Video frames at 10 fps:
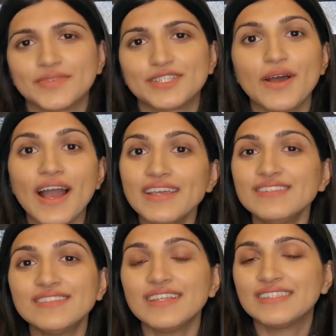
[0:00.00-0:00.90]
So I
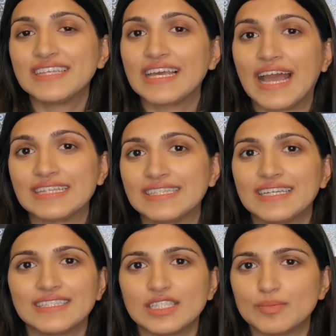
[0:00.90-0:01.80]
use salicylic acid
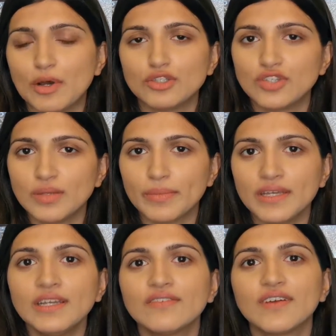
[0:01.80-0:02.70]
as a spot
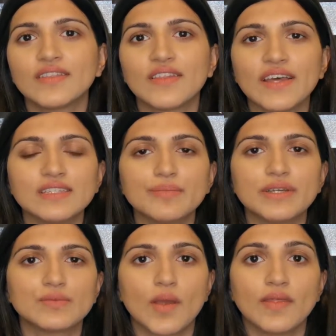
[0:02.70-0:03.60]
treatment. I find that that's the
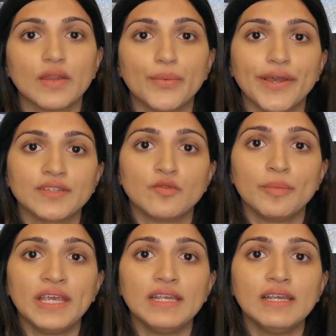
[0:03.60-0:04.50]
best way that it works for
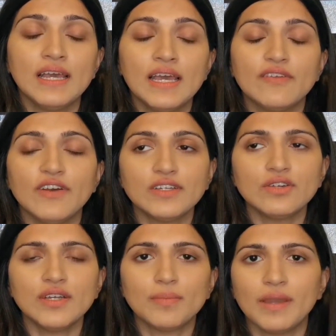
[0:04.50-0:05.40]
me. If I
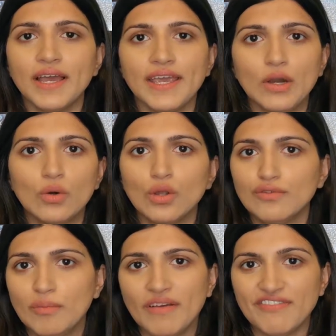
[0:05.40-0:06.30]
try and apply it all
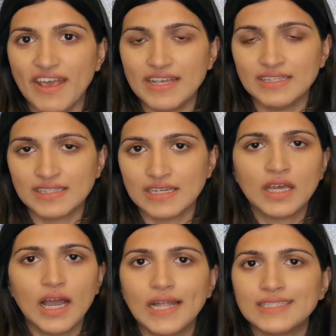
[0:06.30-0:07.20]
over my face,
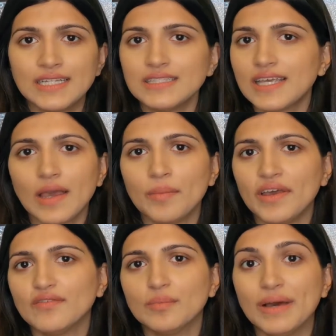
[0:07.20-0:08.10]
I tend to get a
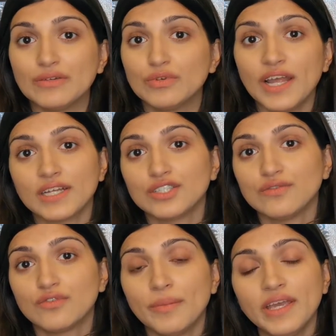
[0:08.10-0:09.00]
bit of a bad
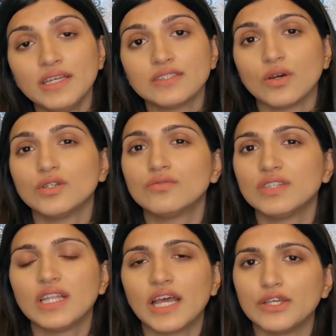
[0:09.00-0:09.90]
reaction from it. So I don't
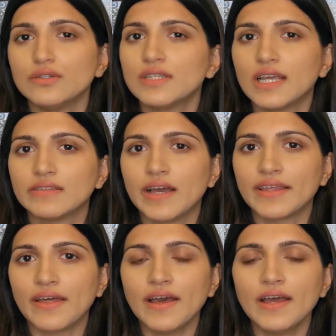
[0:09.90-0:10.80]
really like using it
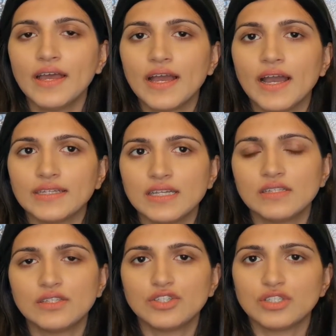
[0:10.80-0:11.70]
like that. I
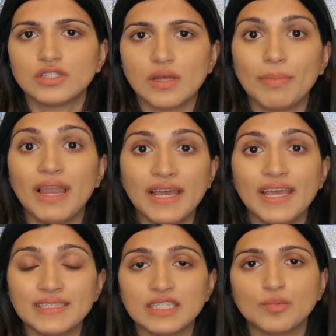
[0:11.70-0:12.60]
tend to just apply
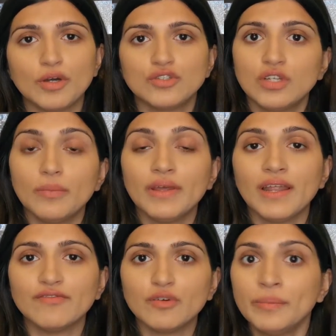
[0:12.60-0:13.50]
it as a spot treatment.
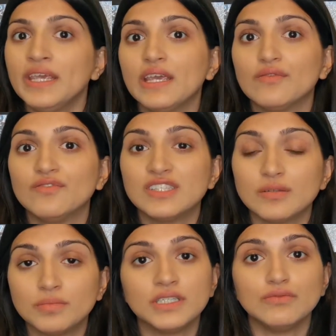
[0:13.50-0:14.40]
And for me, it
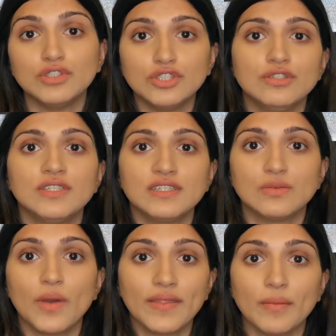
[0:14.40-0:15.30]
visibly reduces the
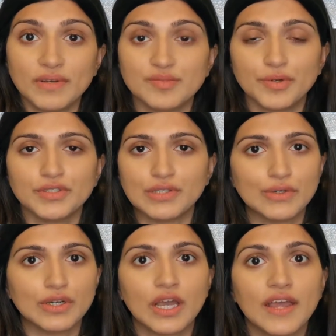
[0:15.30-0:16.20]
way that my spots
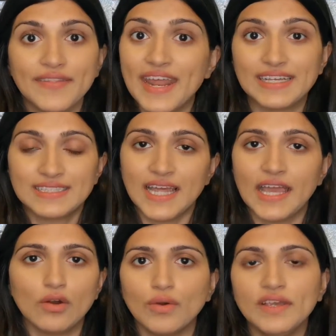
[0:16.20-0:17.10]
look the next
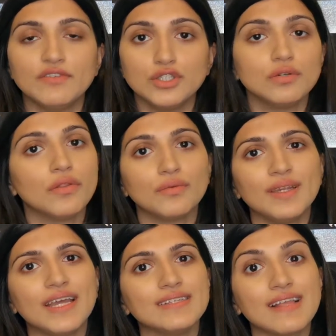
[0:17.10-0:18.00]
day or even 2 or 3
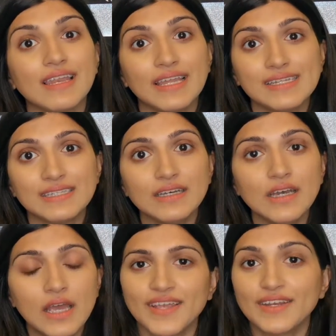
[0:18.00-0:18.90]
days later.
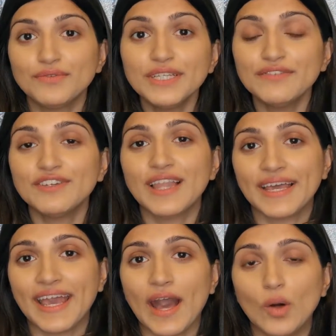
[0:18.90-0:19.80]
And I really feel
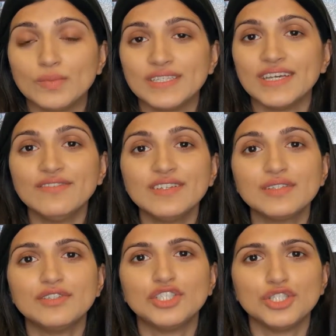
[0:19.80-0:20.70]
like it helps. It definitely
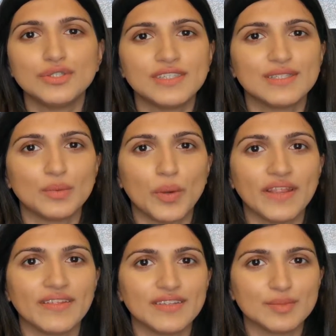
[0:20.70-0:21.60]
reduces the way
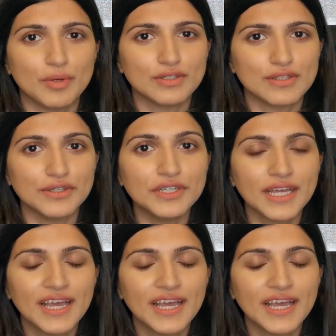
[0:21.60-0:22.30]
that the spots look.